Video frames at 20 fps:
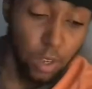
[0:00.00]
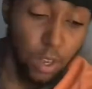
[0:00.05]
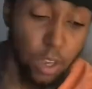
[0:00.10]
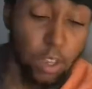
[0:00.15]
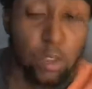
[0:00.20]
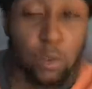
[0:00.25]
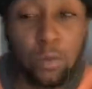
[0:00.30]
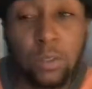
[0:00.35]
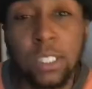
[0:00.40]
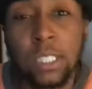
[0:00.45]
a
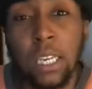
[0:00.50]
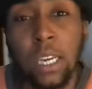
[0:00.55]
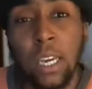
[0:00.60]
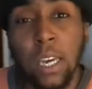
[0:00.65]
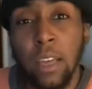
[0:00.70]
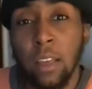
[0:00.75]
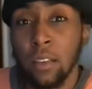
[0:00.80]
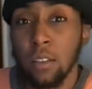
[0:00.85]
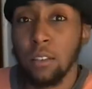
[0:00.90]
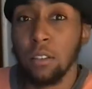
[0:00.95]
little
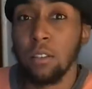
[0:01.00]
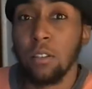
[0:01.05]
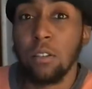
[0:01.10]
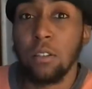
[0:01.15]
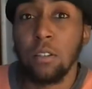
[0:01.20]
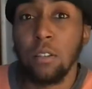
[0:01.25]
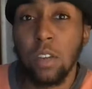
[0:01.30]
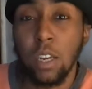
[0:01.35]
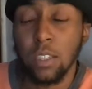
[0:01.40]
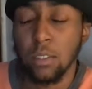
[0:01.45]
sad
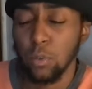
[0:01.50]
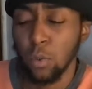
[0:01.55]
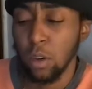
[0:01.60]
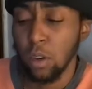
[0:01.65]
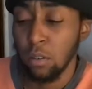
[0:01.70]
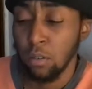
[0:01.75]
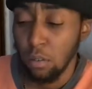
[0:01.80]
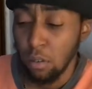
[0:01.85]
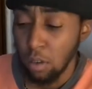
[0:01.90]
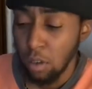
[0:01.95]
as
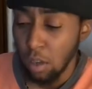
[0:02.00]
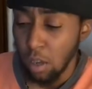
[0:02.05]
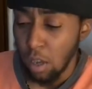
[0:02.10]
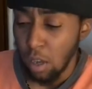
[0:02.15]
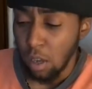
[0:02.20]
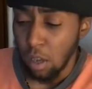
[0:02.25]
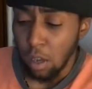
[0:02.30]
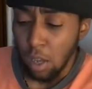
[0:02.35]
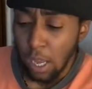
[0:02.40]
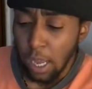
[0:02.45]
well.
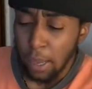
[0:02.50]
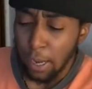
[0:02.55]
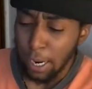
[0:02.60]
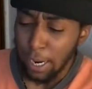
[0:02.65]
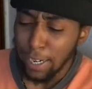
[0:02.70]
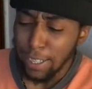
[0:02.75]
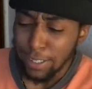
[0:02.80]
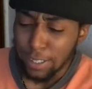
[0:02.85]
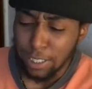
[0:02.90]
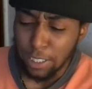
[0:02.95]

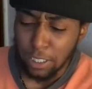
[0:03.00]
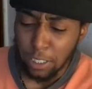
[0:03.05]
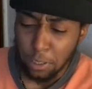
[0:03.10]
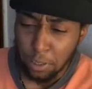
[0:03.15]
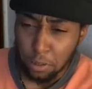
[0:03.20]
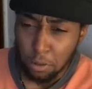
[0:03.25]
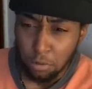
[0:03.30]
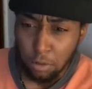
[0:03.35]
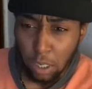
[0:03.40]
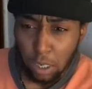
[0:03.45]
I
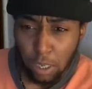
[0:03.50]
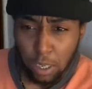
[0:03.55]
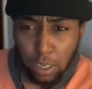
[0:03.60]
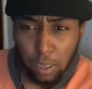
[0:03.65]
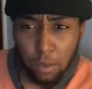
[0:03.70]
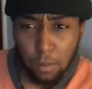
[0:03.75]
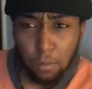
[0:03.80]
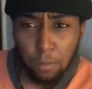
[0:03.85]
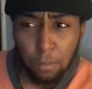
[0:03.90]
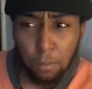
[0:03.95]
excelled
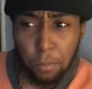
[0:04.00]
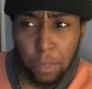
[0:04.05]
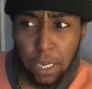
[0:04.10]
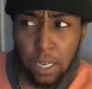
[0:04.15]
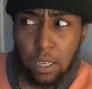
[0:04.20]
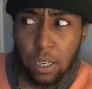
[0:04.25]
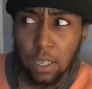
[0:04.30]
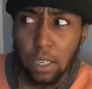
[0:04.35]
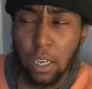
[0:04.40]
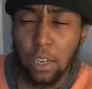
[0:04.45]
in
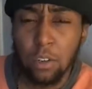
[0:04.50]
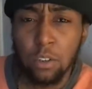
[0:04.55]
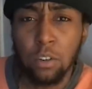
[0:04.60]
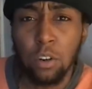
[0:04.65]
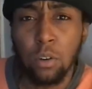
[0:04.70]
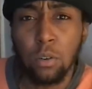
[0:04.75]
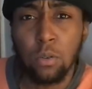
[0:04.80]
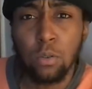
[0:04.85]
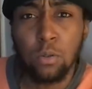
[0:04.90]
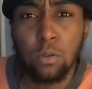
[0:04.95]
meeting a lot of
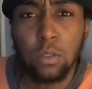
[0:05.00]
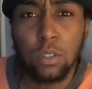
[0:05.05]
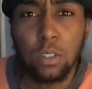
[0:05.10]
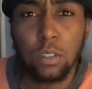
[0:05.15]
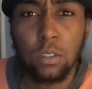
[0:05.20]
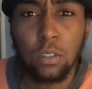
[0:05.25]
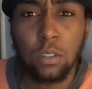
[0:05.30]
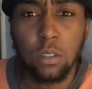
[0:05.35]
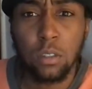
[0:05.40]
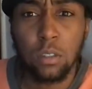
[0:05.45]

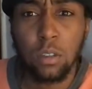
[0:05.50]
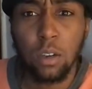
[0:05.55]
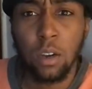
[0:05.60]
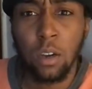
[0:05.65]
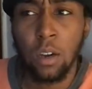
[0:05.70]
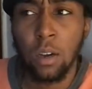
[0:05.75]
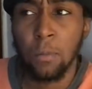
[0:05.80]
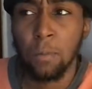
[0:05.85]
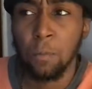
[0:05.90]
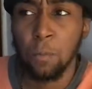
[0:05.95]
goals
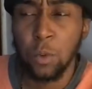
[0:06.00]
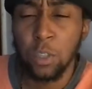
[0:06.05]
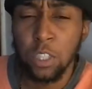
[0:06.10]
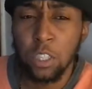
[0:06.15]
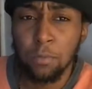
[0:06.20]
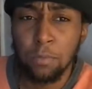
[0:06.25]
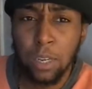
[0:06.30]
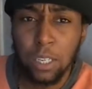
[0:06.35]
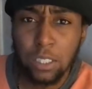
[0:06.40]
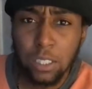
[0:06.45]
um
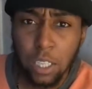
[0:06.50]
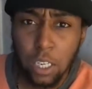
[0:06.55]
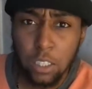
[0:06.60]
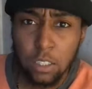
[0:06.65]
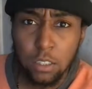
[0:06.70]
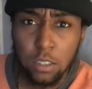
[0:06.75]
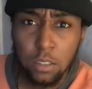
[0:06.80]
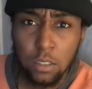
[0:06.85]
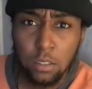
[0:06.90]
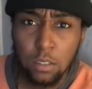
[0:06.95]
within my
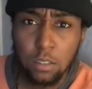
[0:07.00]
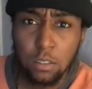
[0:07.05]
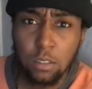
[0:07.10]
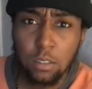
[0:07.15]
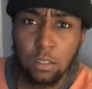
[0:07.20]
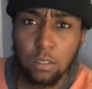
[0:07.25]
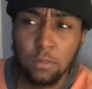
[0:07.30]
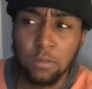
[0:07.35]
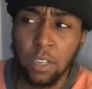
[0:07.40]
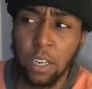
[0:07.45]
skating
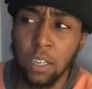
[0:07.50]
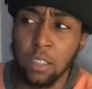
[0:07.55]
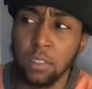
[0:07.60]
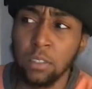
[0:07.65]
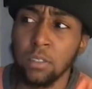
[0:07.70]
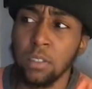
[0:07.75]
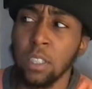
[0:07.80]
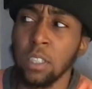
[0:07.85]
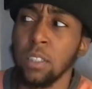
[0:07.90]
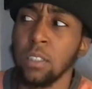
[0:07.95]

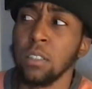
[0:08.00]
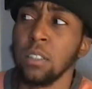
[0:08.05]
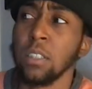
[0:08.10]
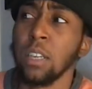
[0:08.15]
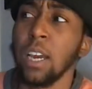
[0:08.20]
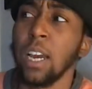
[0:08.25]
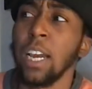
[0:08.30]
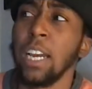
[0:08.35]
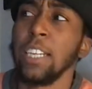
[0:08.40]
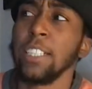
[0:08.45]
faster than
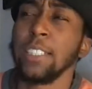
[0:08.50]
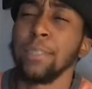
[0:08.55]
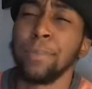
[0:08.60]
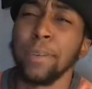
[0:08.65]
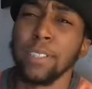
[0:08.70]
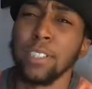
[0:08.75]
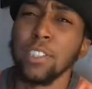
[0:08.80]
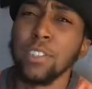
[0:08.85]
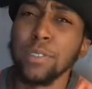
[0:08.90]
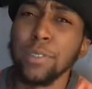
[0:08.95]
I
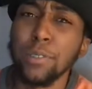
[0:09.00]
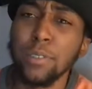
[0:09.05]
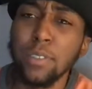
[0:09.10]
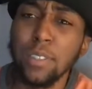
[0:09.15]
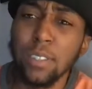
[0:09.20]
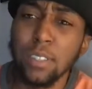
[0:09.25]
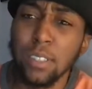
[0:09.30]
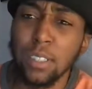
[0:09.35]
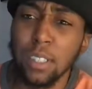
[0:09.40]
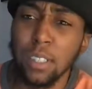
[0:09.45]
expected to
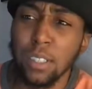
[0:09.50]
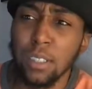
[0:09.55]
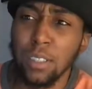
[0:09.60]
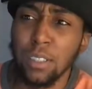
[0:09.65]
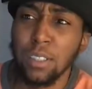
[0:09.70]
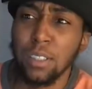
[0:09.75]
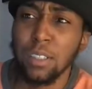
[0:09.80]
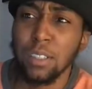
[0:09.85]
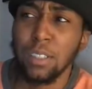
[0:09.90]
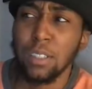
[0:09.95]

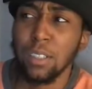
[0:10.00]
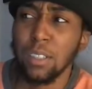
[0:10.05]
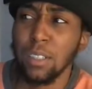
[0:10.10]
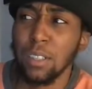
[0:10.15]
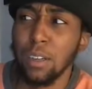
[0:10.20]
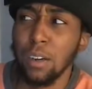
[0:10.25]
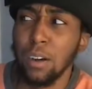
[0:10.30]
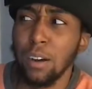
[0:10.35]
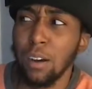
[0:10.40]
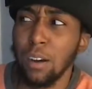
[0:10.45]

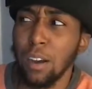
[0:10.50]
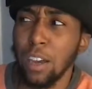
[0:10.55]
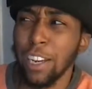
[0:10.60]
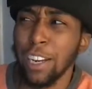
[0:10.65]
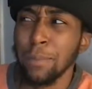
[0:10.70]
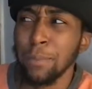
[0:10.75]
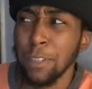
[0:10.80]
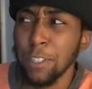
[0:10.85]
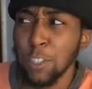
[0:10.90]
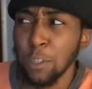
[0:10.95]
and
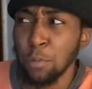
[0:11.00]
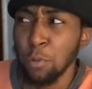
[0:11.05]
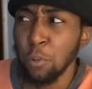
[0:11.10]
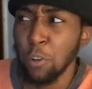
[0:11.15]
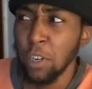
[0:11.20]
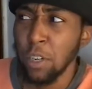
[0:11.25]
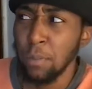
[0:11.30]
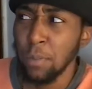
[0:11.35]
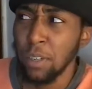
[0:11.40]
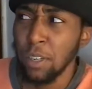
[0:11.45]
I'm
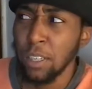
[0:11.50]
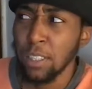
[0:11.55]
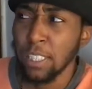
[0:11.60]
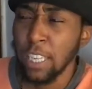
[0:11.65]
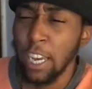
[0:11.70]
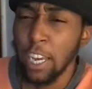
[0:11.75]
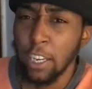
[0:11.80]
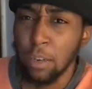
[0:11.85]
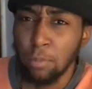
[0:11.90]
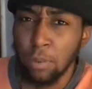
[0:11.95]
disappointed because I
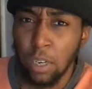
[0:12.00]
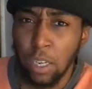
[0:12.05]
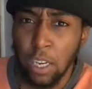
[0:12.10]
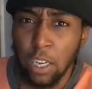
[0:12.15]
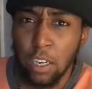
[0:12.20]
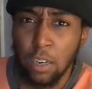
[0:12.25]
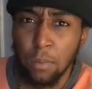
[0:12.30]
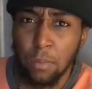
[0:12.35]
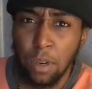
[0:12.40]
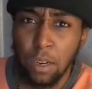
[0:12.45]
had a
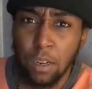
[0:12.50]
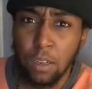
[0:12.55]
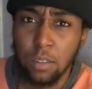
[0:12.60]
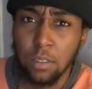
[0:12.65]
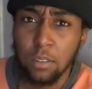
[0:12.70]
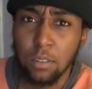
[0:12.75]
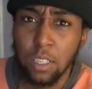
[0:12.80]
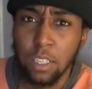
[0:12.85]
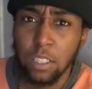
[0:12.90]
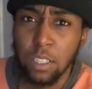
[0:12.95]
plan in
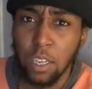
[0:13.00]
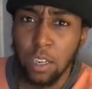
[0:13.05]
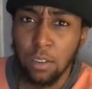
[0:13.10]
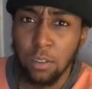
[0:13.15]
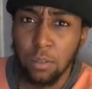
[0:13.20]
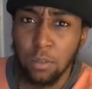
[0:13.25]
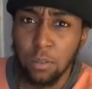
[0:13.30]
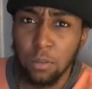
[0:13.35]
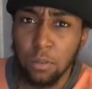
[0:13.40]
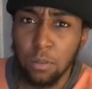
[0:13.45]
mind, and
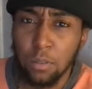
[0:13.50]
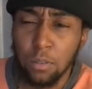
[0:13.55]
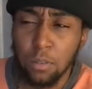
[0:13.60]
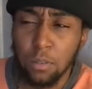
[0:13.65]
now